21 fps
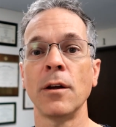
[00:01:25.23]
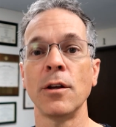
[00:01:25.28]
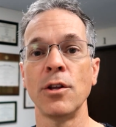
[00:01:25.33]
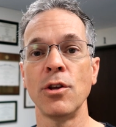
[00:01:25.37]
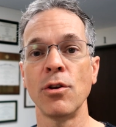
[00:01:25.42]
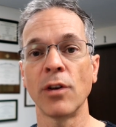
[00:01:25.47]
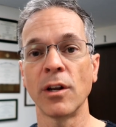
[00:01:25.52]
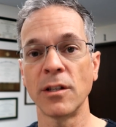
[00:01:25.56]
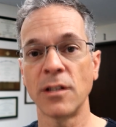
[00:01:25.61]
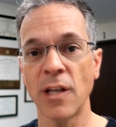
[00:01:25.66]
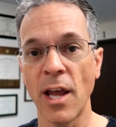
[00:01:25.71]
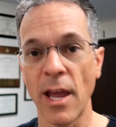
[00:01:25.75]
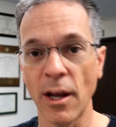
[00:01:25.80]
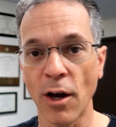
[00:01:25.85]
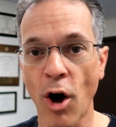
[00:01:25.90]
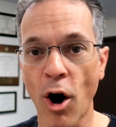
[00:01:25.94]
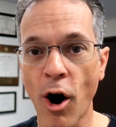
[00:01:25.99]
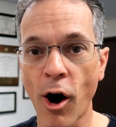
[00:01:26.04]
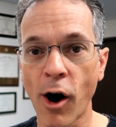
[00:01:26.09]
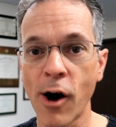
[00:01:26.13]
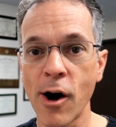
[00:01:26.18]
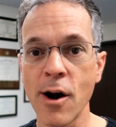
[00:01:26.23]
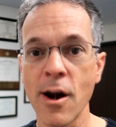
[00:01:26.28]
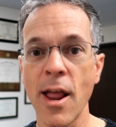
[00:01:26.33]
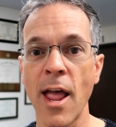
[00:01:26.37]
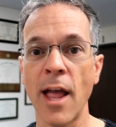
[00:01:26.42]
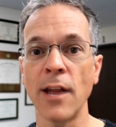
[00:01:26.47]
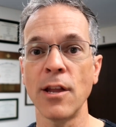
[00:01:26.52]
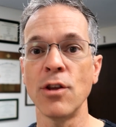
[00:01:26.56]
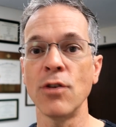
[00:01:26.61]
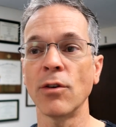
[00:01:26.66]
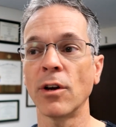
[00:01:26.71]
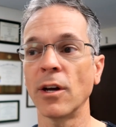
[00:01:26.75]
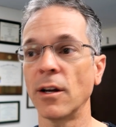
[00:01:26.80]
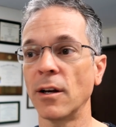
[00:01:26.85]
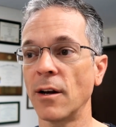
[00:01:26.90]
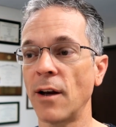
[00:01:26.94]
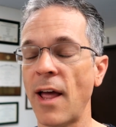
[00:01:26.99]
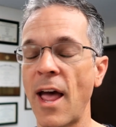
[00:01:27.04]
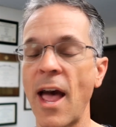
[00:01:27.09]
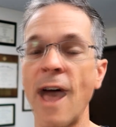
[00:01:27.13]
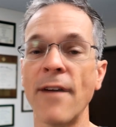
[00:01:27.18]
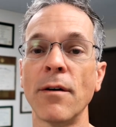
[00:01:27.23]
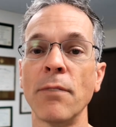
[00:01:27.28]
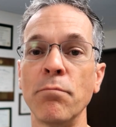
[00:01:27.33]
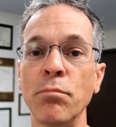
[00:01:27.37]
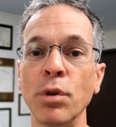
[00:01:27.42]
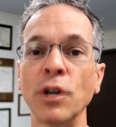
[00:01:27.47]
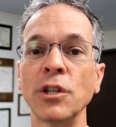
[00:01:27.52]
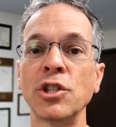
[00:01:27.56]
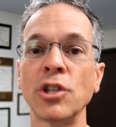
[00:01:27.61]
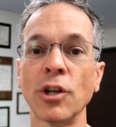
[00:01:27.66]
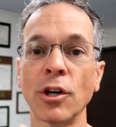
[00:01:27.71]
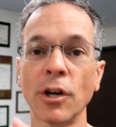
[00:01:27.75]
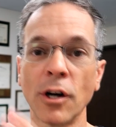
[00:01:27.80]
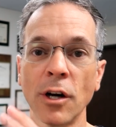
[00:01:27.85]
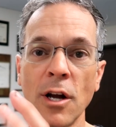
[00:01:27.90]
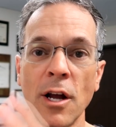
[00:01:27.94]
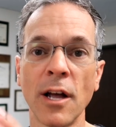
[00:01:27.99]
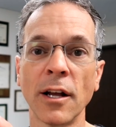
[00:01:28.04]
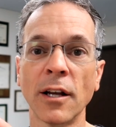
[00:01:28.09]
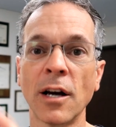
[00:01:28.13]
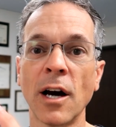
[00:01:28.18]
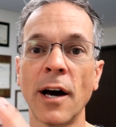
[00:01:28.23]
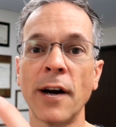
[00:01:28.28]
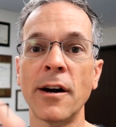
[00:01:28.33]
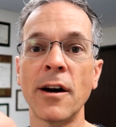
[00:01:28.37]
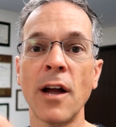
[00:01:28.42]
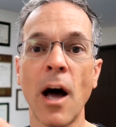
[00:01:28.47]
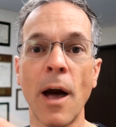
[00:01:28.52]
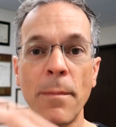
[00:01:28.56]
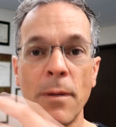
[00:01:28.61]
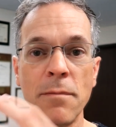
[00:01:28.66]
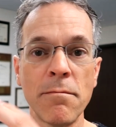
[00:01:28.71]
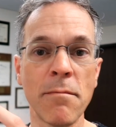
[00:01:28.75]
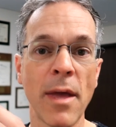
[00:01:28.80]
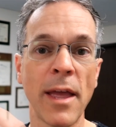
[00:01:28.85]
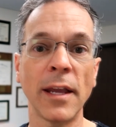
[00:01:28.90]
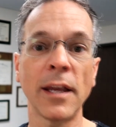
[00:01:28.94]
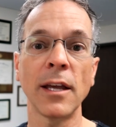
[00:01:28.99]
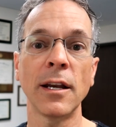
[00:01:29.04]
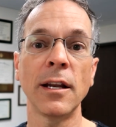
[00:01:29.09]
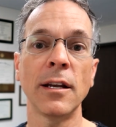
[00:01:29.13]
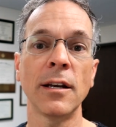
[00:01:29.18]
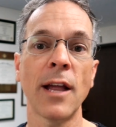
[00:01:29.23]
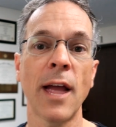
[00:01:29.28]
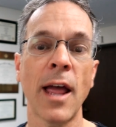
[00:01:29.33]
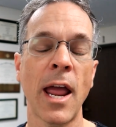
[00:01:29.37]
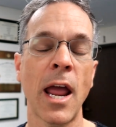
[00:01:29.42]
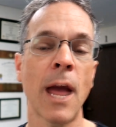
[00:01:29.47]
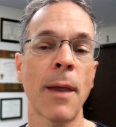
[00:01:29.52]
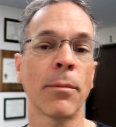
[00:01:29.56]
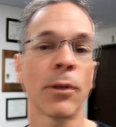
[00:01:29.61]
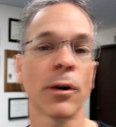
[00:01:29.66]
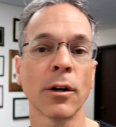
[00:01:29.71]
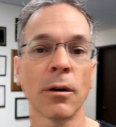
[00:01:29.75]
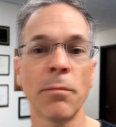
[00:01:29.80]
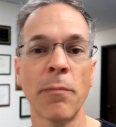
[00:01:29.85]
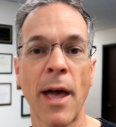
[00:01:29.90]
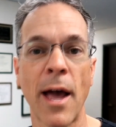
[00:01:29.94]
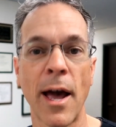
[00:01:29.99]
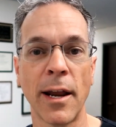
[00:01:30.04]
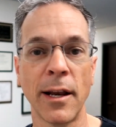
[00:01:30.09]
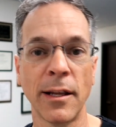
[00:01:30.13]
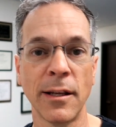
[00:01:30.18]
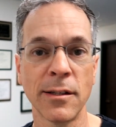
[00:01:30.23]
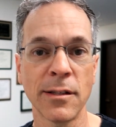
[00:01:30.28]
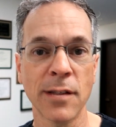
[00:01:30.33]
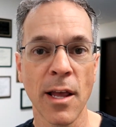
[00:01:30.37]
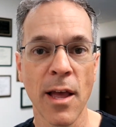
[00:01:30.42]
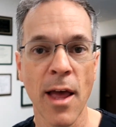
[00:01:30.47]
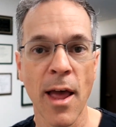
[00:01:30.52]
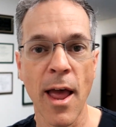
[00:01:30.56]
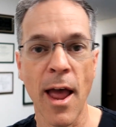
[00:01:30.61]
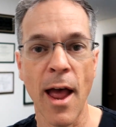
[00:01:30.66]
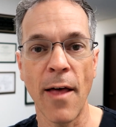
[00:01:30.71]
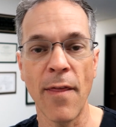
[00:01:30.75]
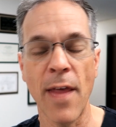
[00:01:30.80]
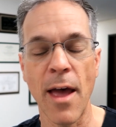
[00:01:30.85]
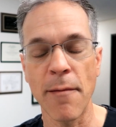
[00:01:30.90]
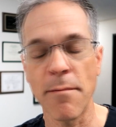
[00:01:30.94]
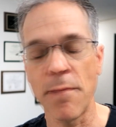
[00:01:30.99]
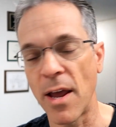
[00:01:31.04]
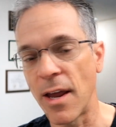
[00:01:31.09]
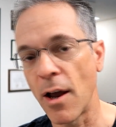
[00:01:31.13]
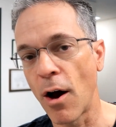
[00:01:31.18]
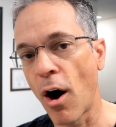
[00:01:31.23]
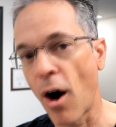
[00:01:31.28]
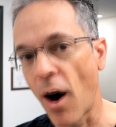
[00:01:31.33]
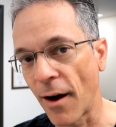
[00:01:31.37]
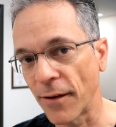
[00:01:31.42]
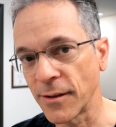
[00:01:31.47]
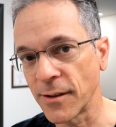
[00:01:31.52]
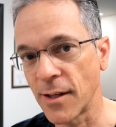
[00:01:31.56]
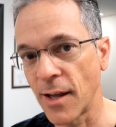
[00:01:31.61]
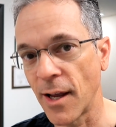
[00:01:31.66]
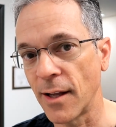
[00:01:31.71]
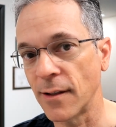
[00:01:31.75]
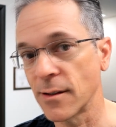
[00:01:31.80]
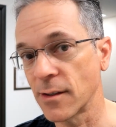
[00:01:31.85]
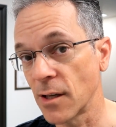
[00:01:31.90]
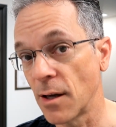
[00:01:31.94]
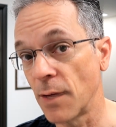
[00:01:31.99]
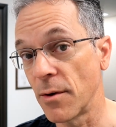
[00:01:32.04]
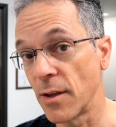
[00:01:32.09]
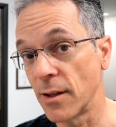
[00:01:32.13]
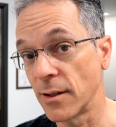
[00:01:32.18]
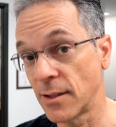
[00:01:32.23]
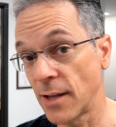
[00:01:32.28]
you can take heart, and you can have a butcher cut it up and make it into hamburger patties, and that may offset some of the